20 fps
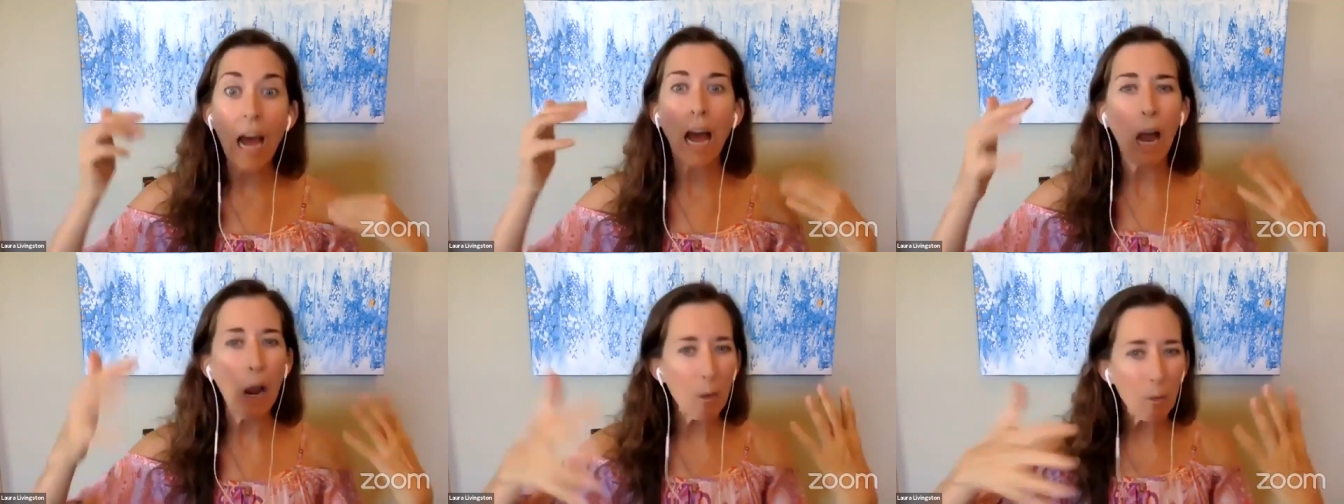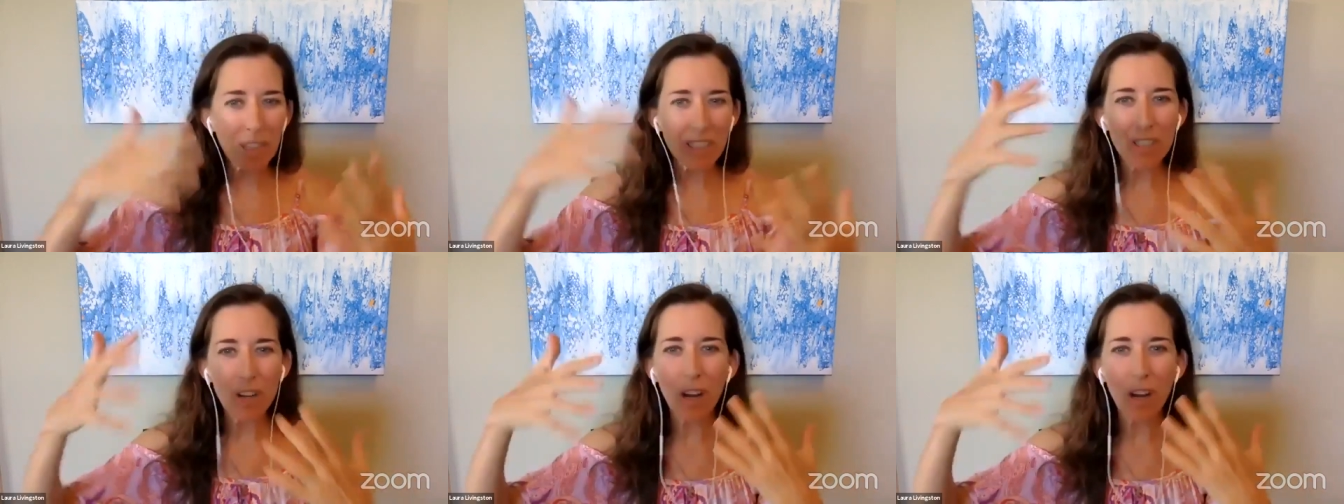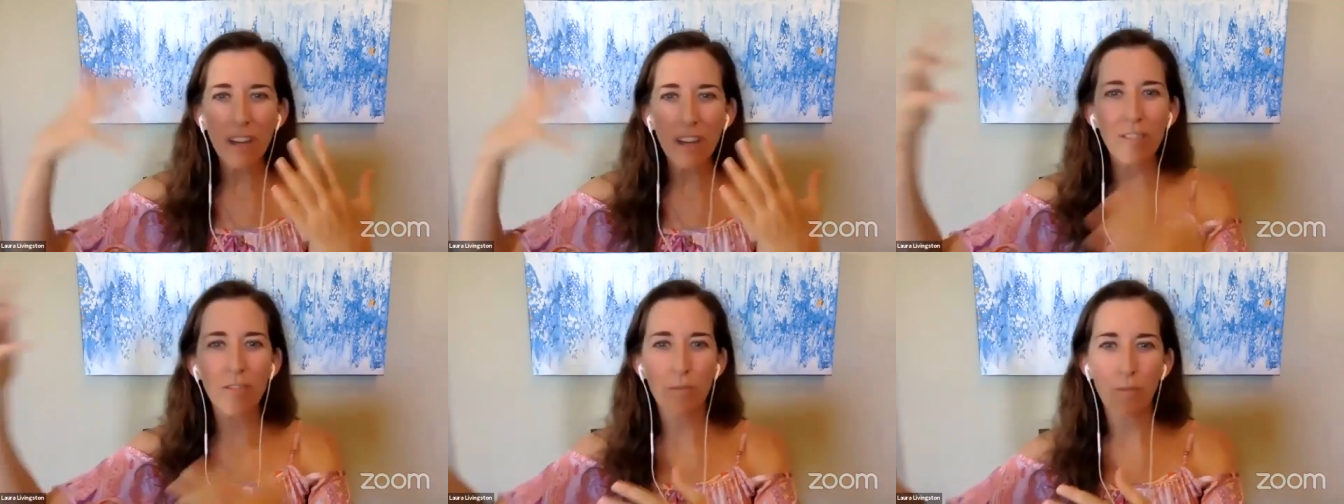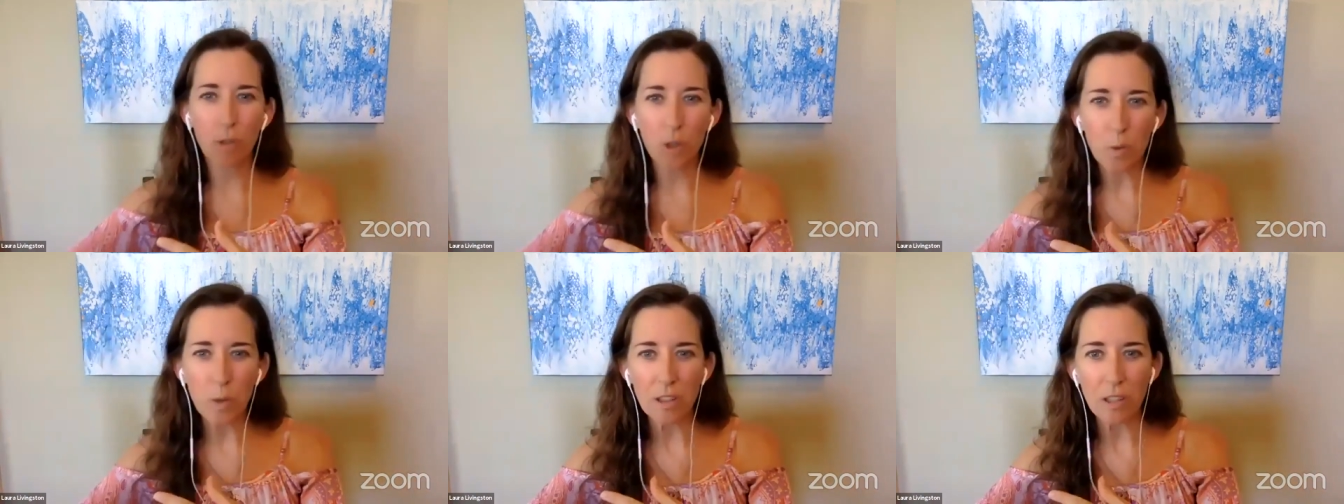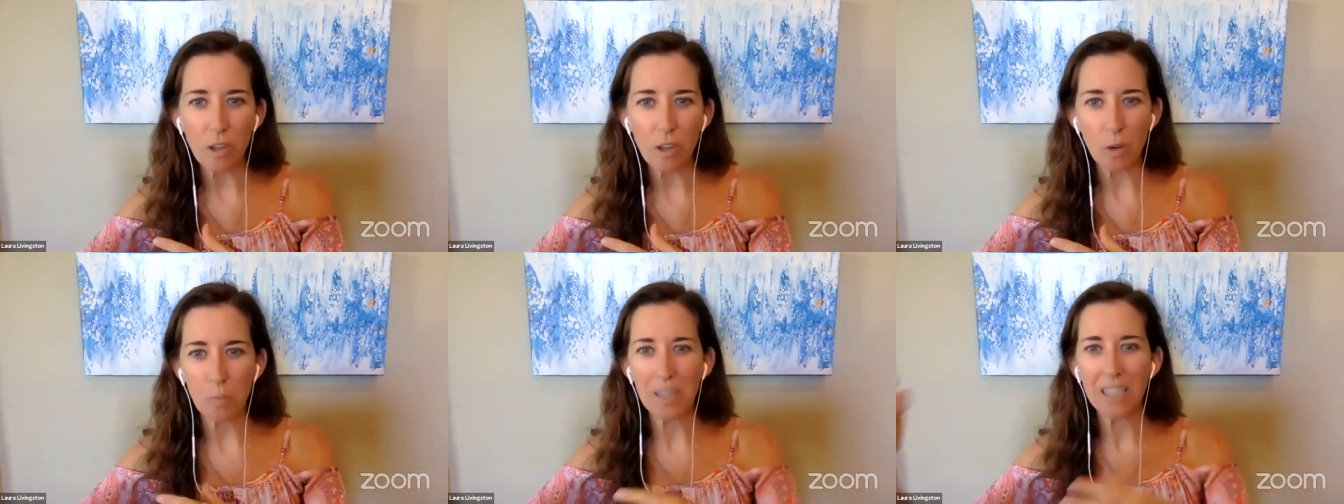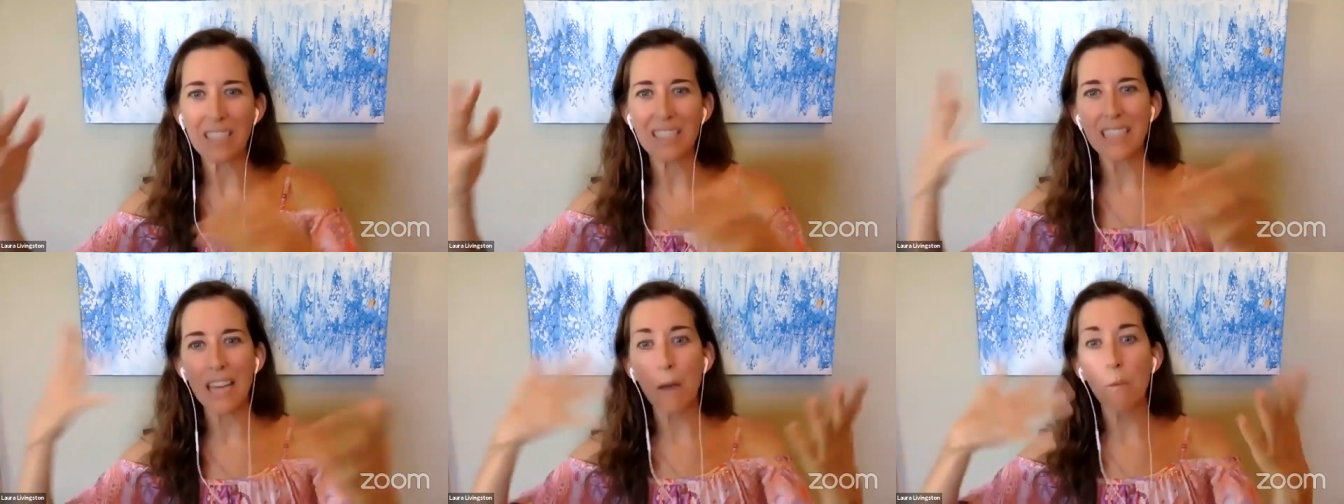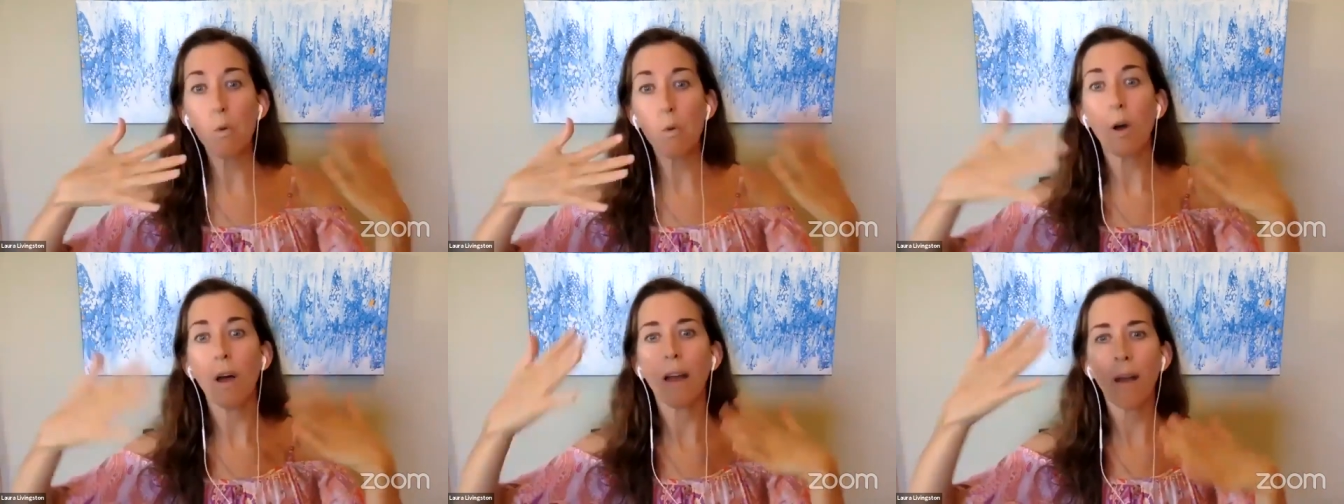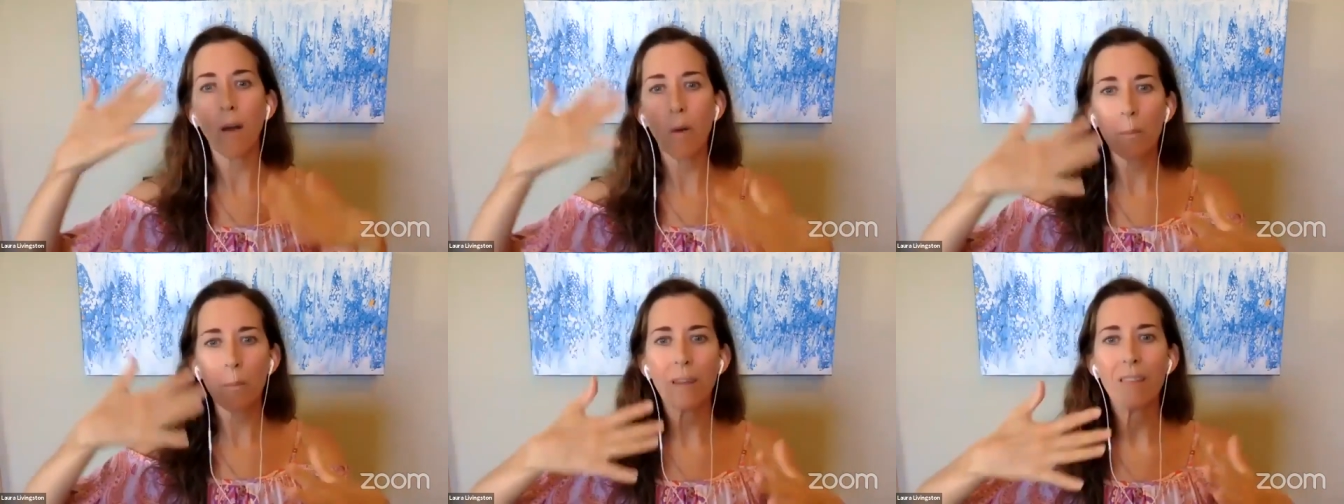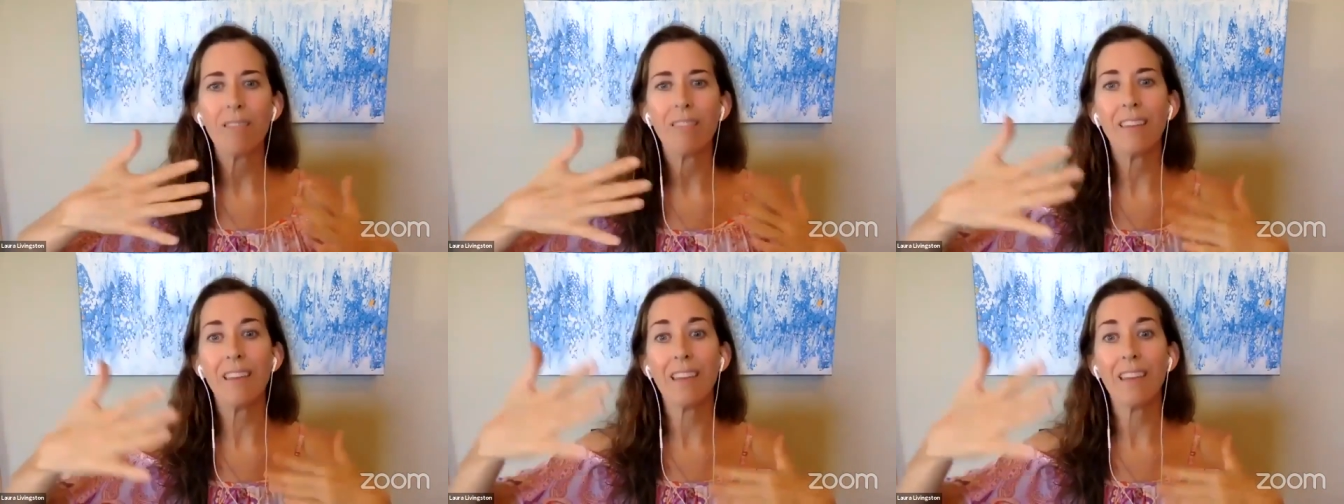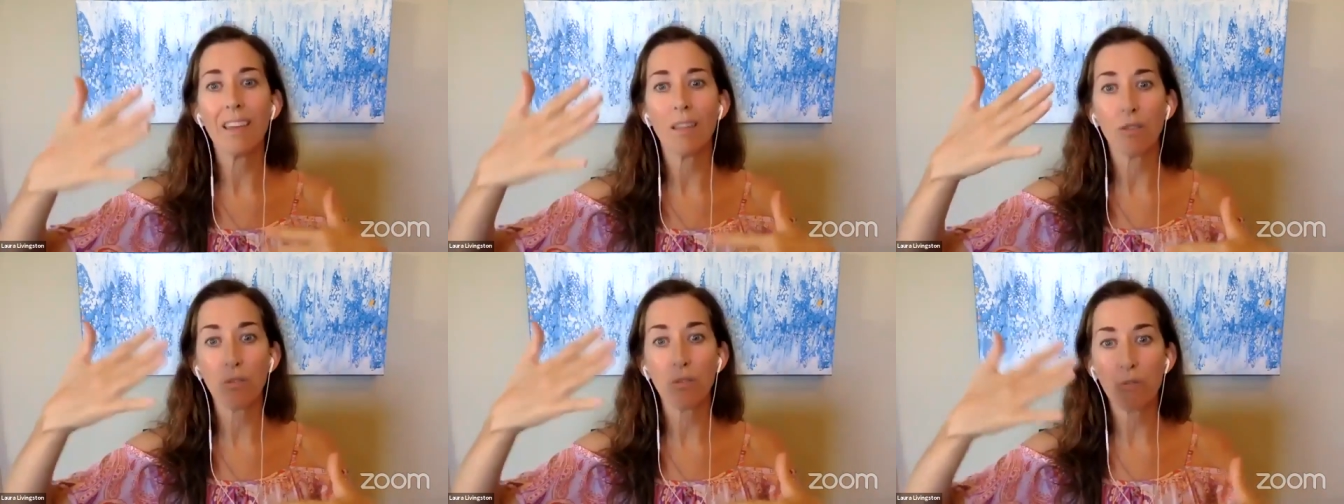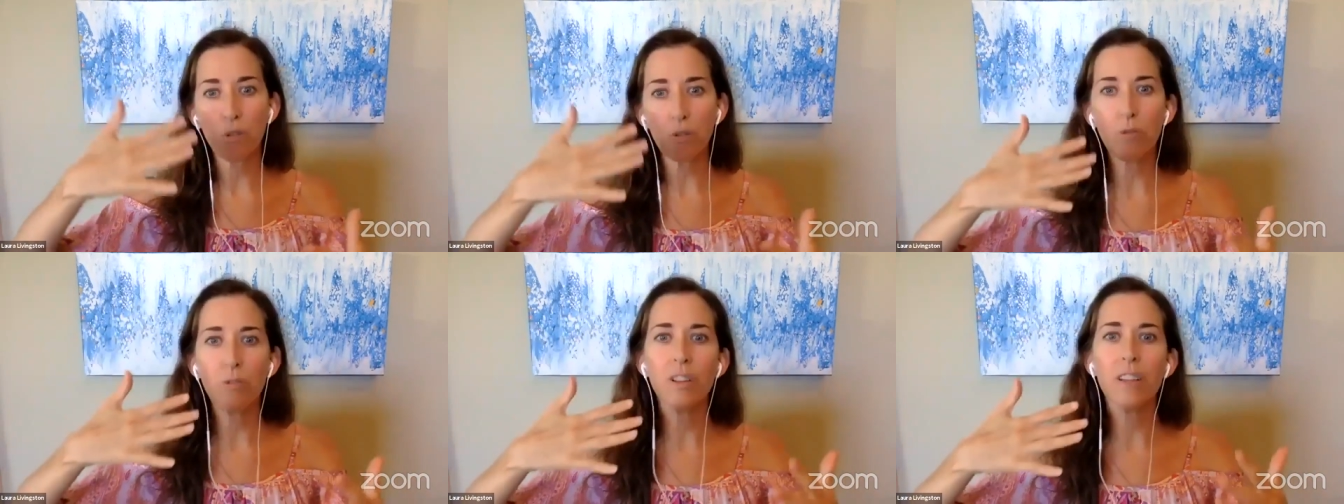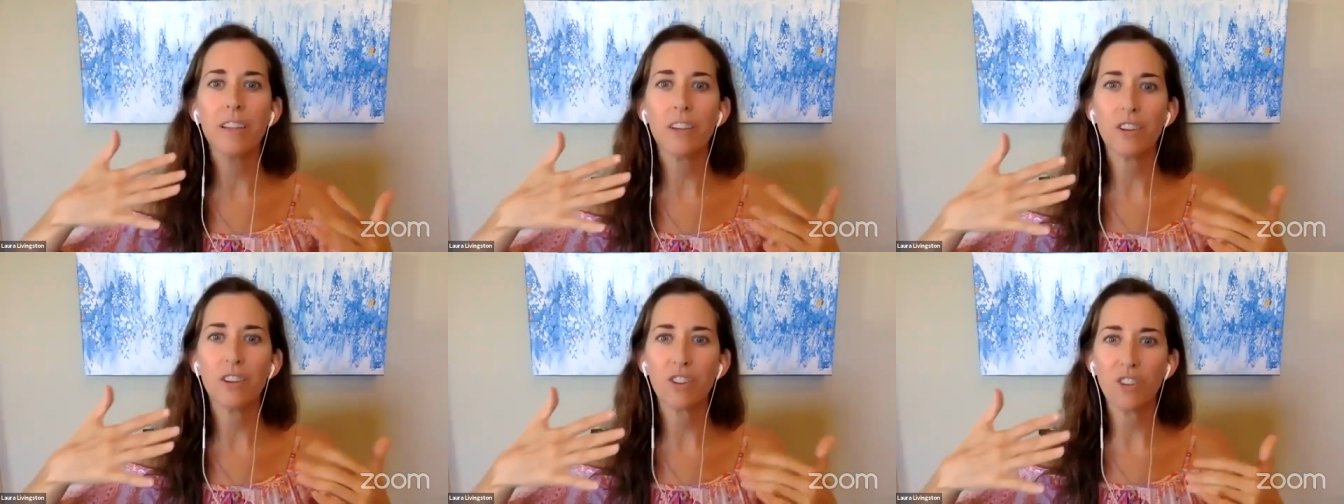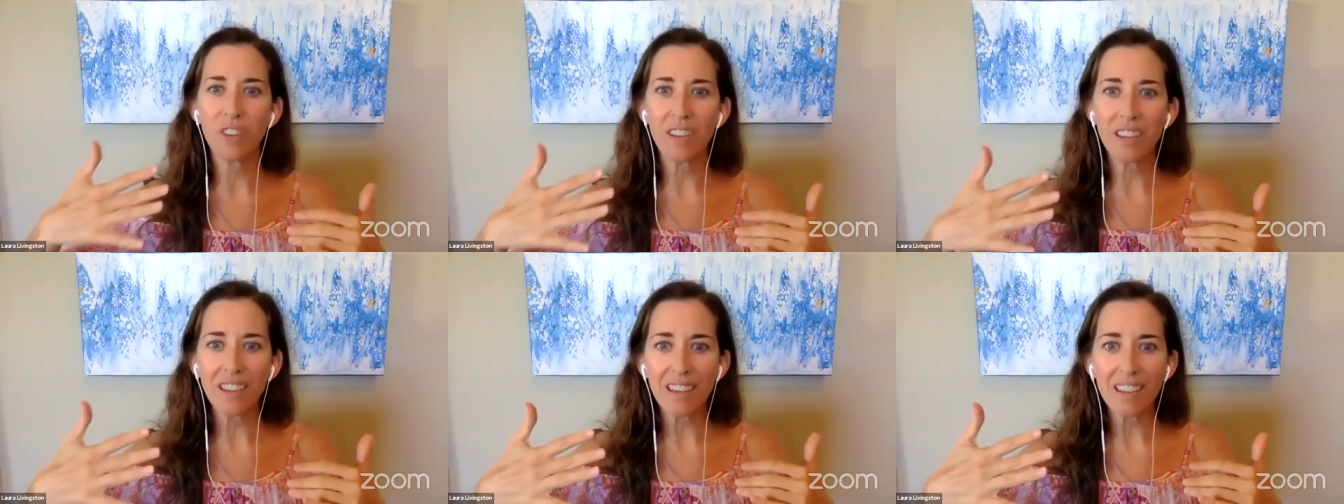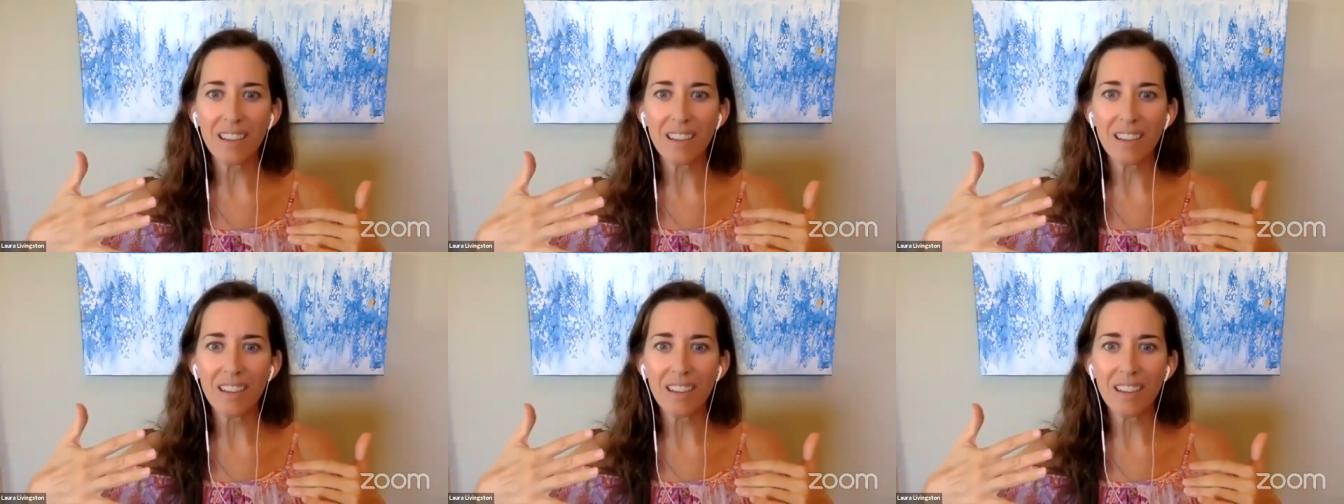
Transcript: I want to talk it through with you because that will help me think it through clearly